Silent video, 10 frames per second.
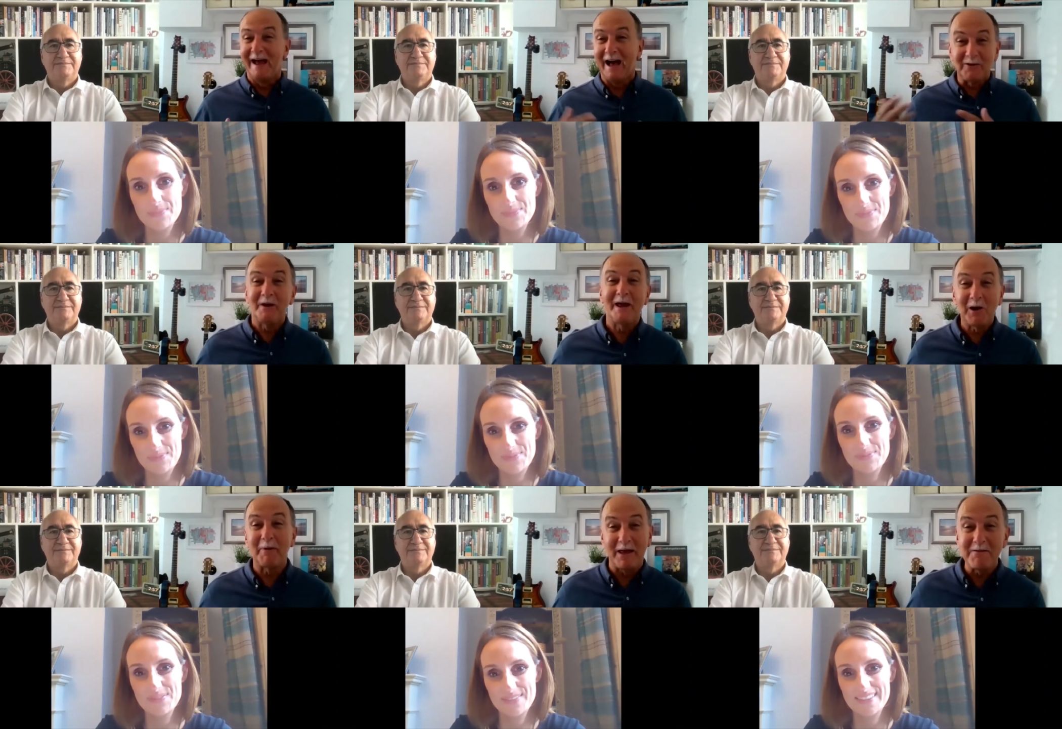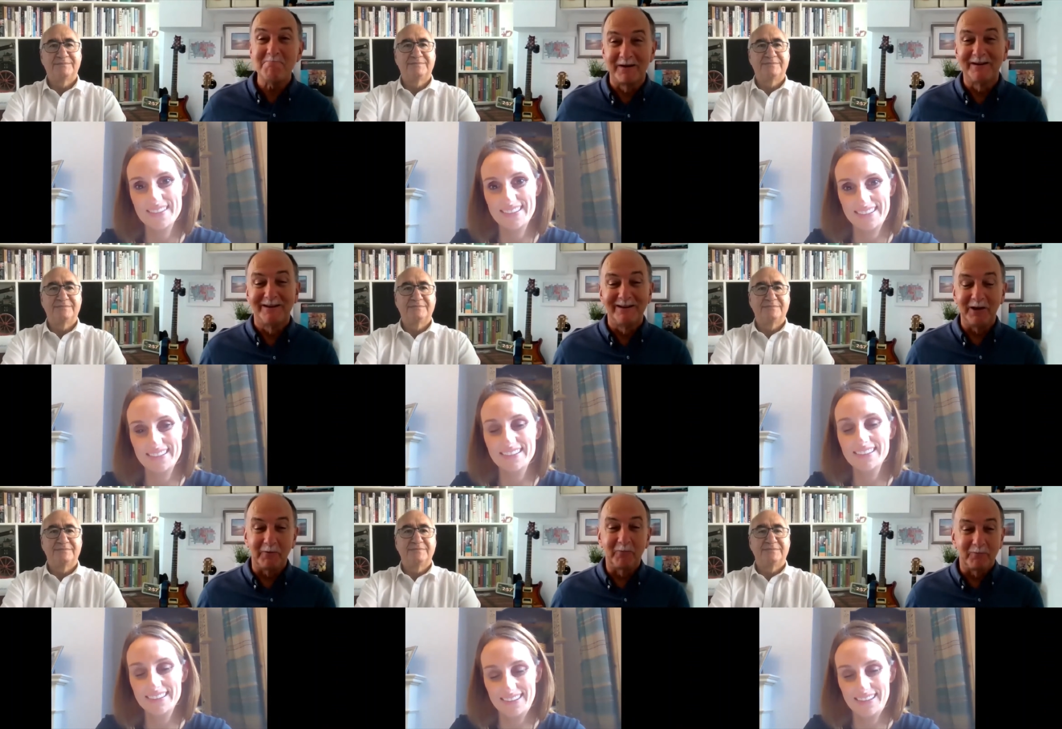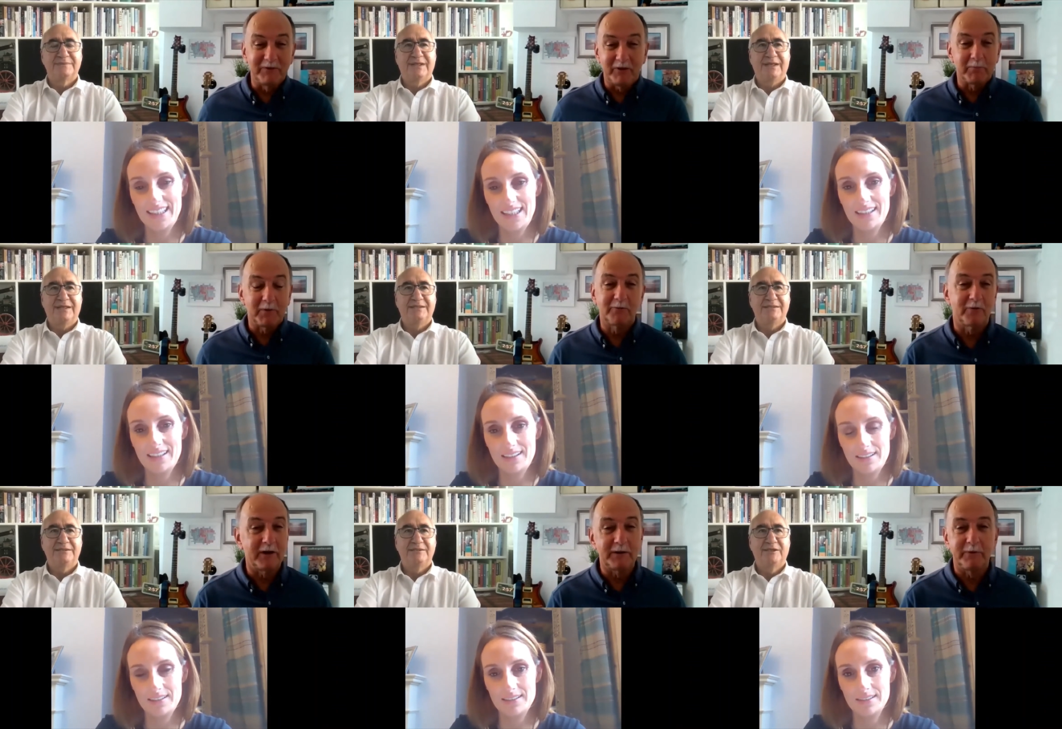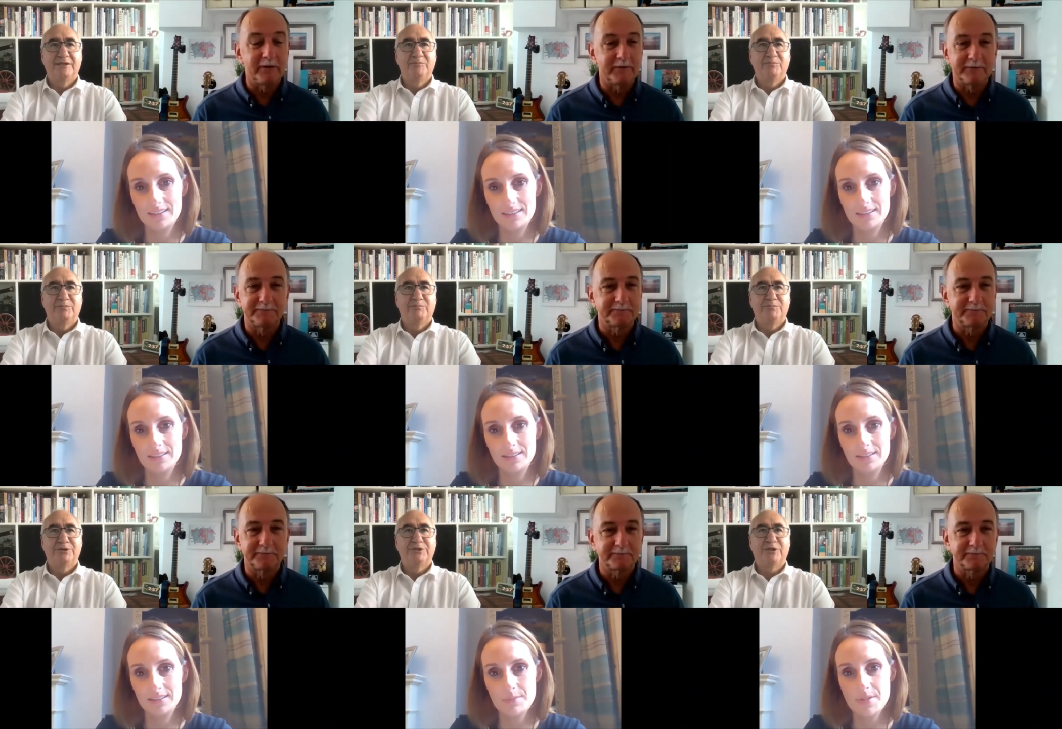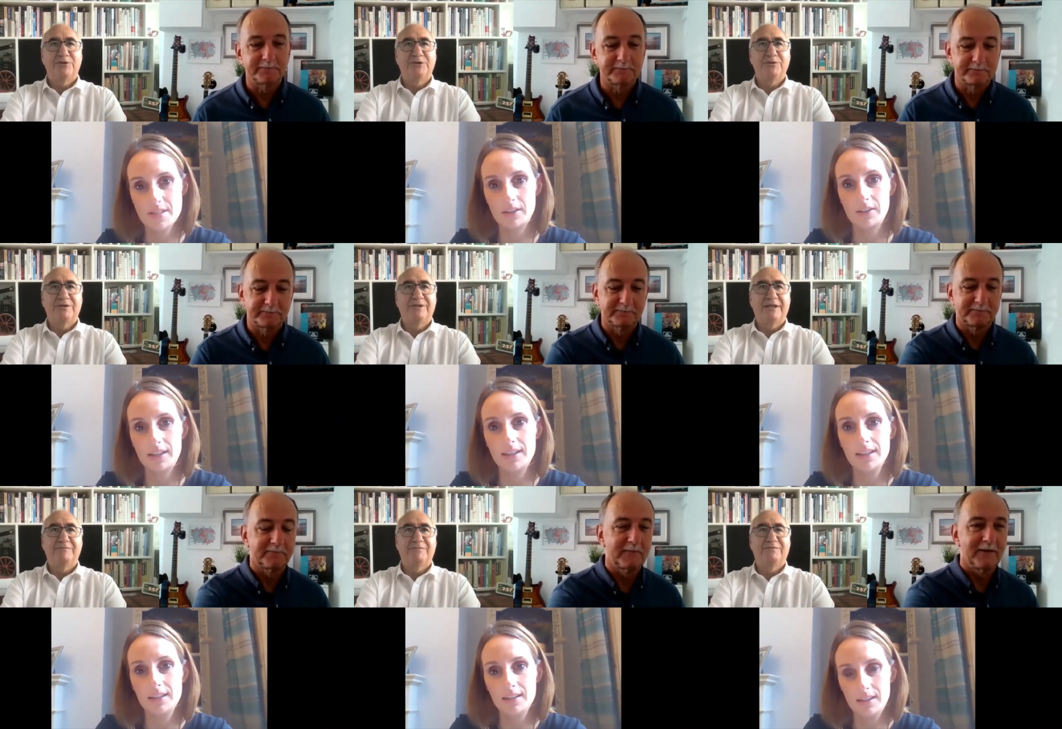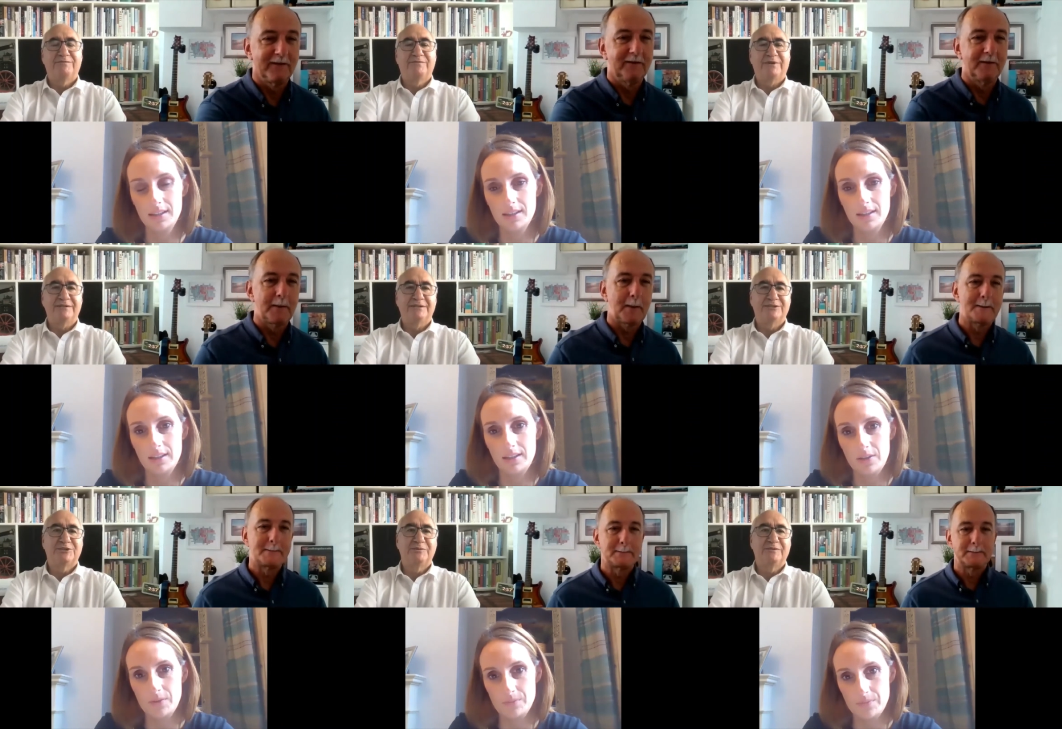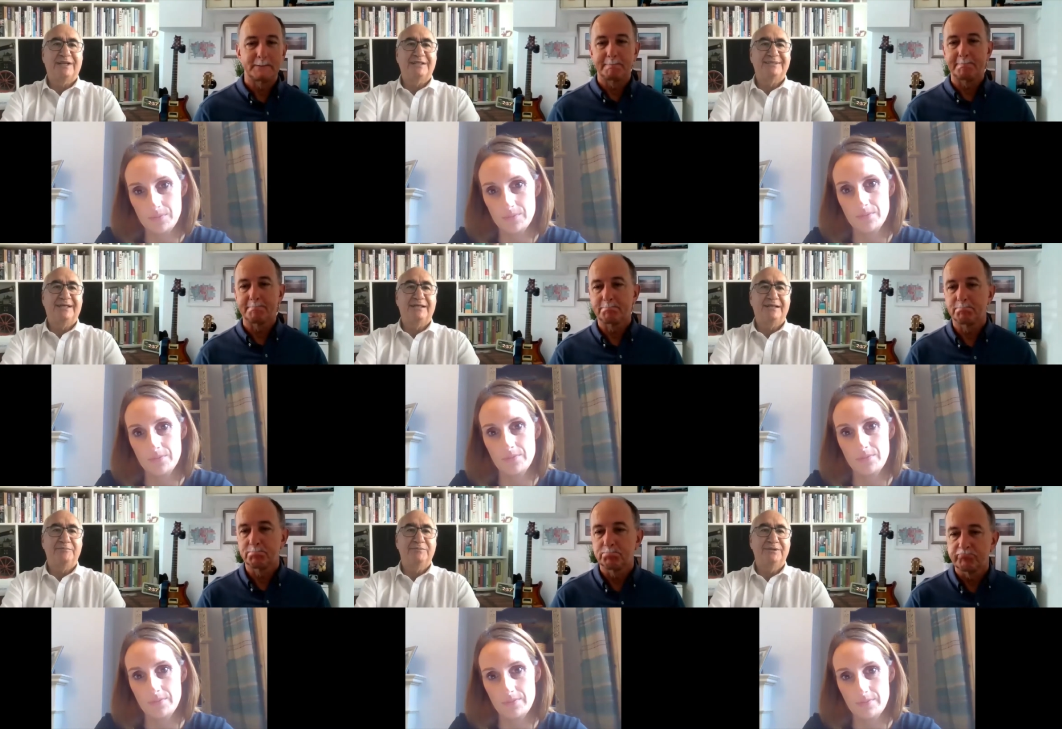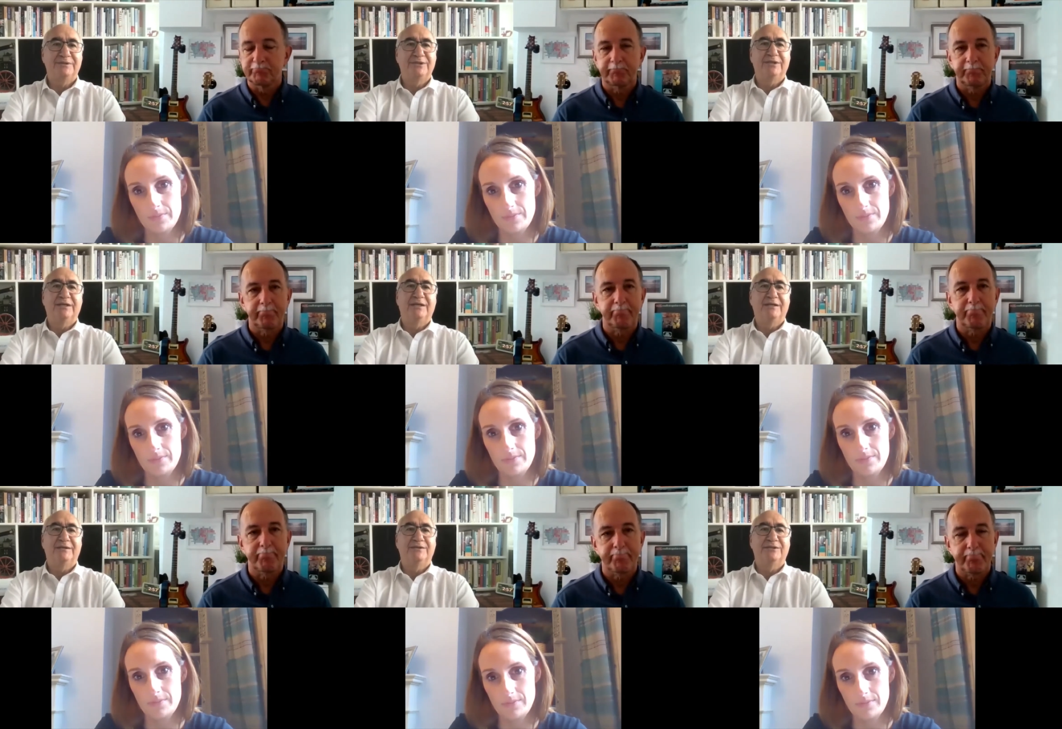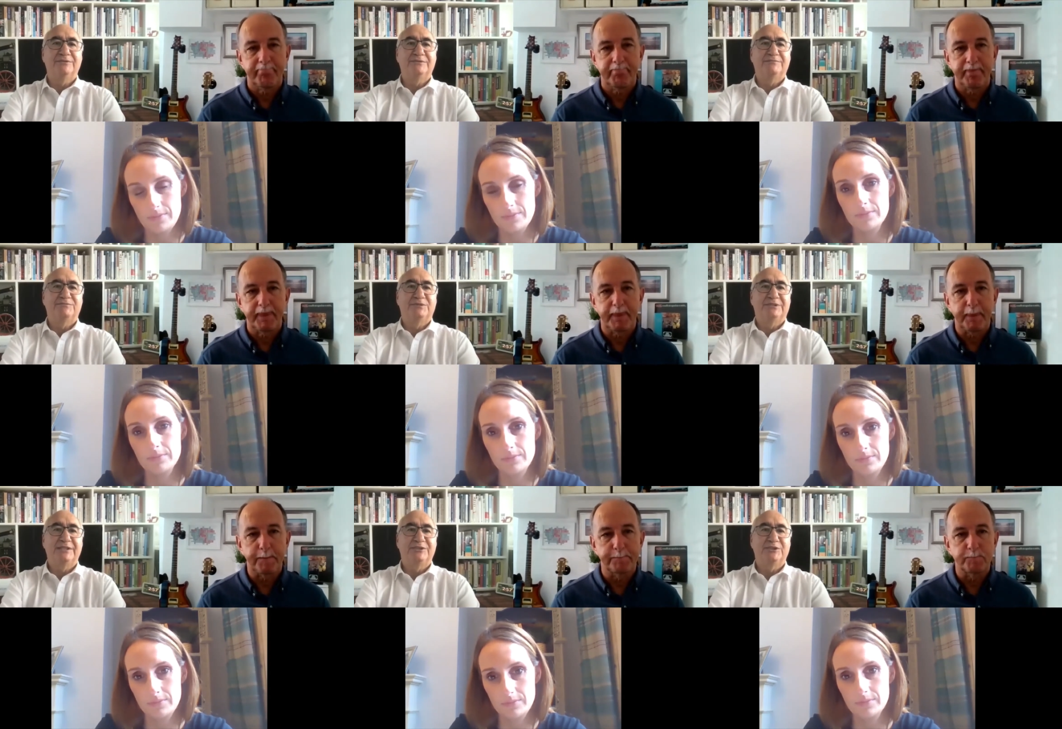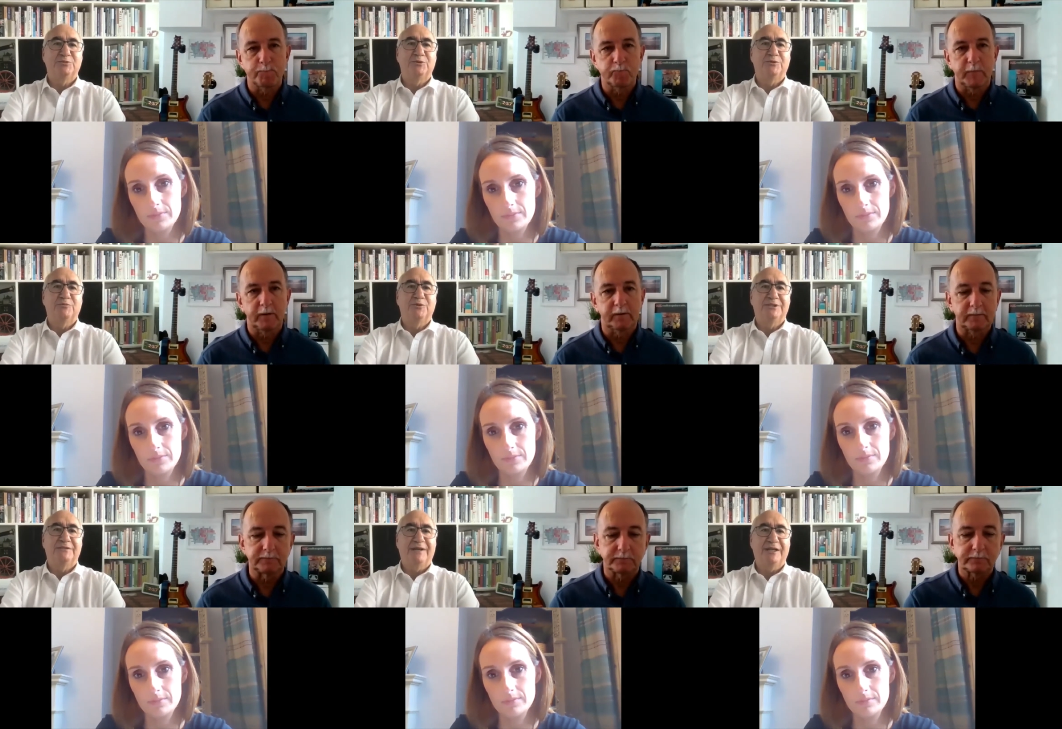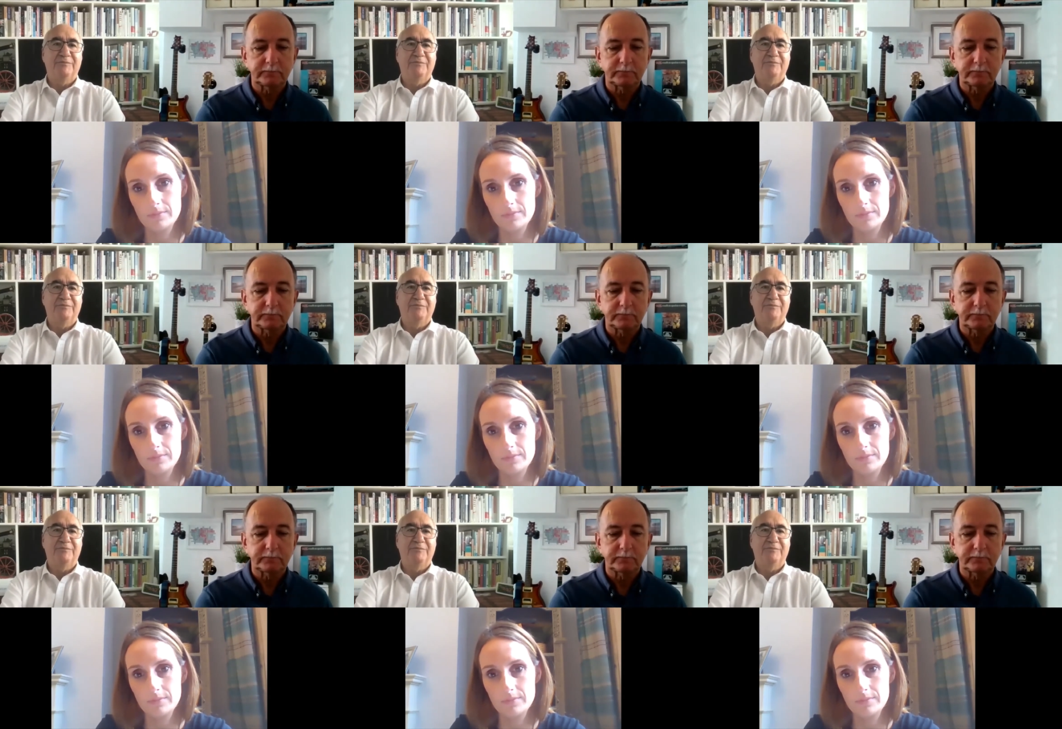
Speaker 1: how do we help him you know develop yeah. those relationships
Speaker 2: but don't, don't you think frank that some of that time that that teachers would would develop